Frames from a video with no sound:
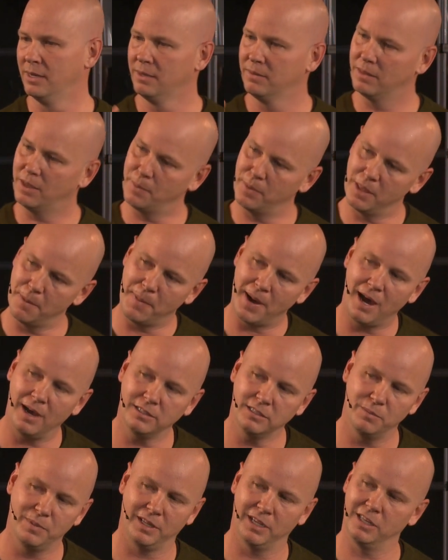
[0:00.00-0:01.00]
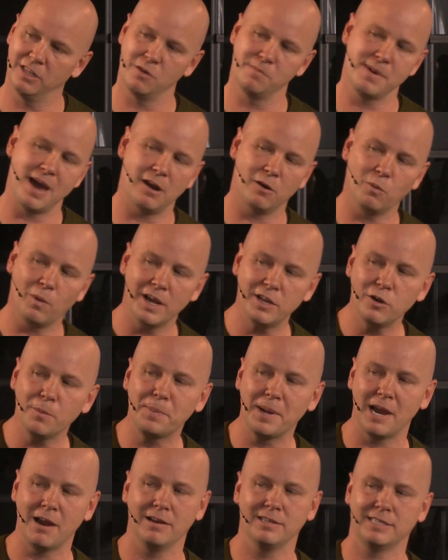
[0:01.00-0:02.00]
that no matter what your
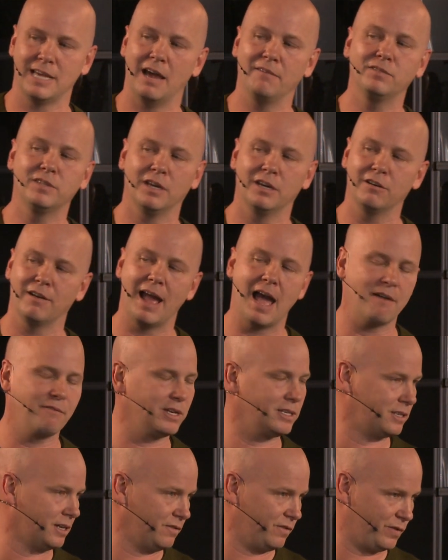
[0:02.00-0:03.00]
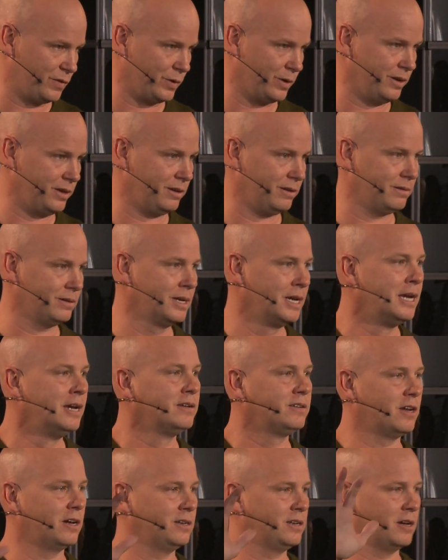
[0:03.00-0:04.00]
parents have done or haven't done for you,
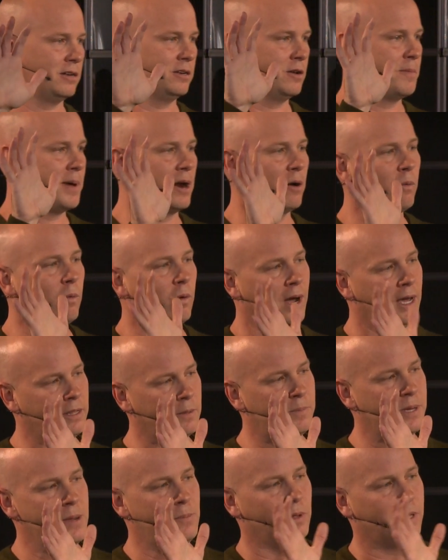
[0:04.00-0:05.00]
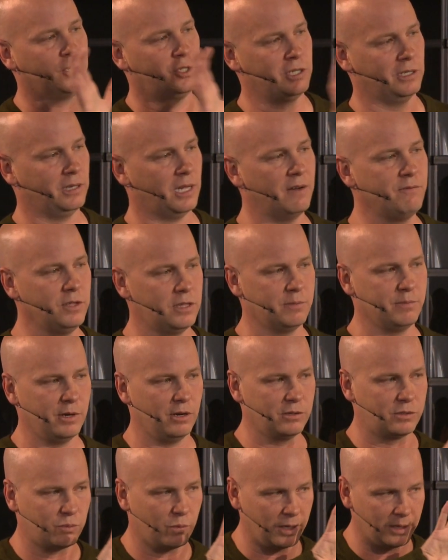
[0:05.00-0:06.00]
no matter what the people that should love you the
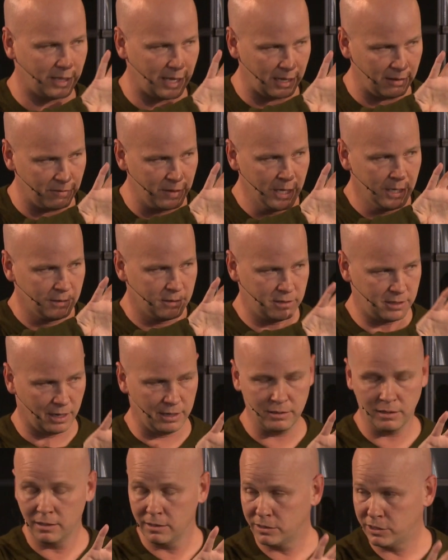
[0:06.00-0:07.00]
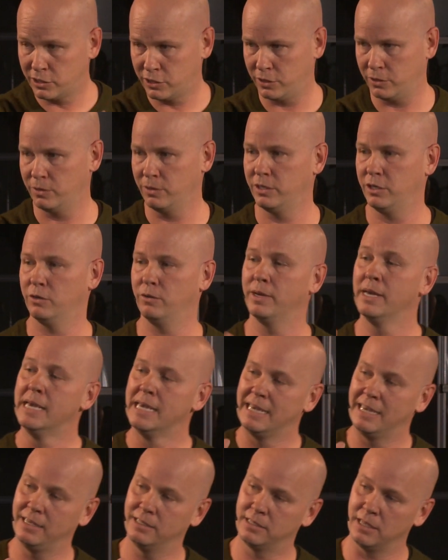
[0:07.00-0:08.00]
most, what they have done to you,
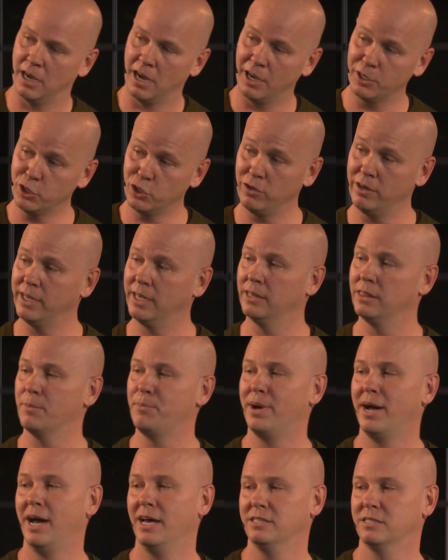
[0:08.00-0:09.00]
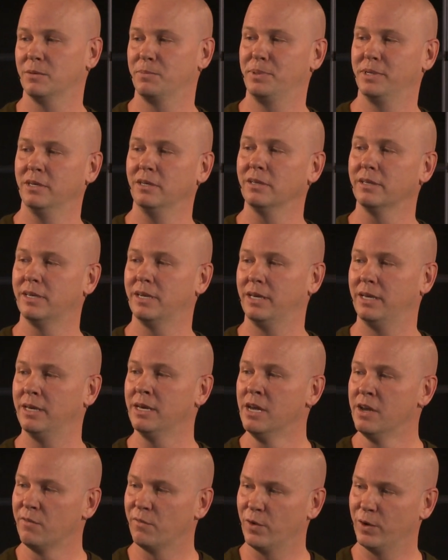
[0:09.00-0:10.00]
he's ushering in the possibility
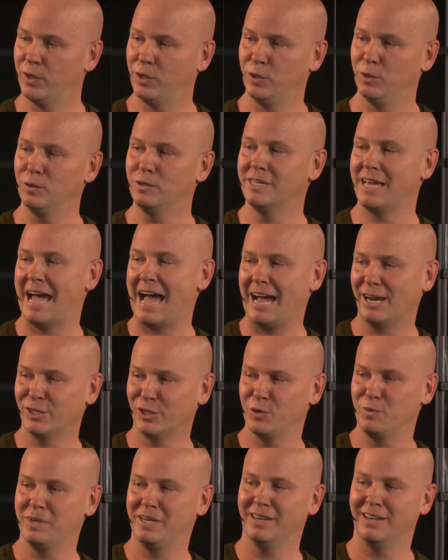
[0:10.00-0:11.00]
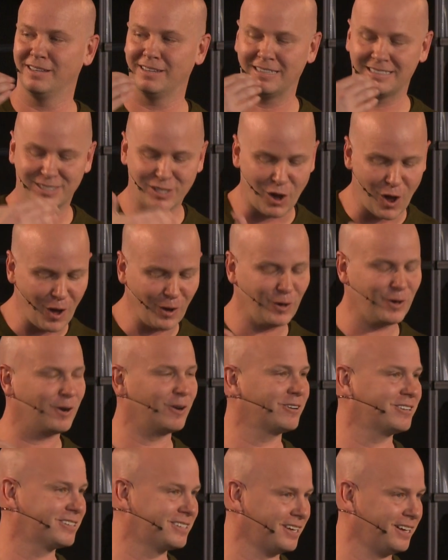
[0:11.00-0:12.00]
for you to actually be a daughter
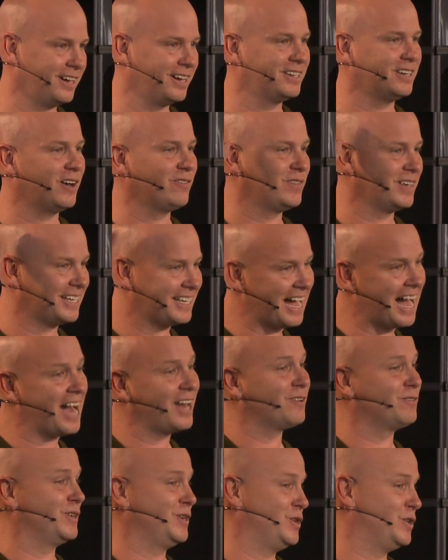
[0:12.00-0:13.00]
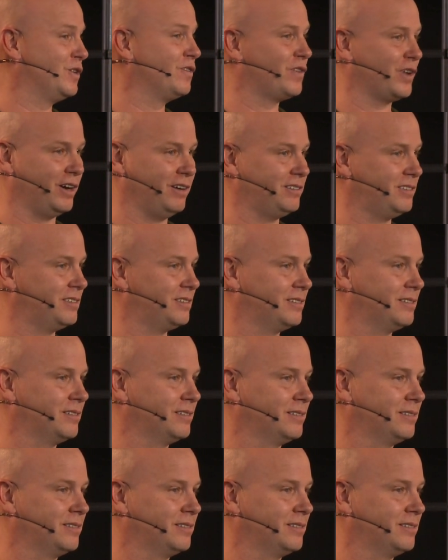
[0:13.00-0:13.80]
or son of the God of the universe.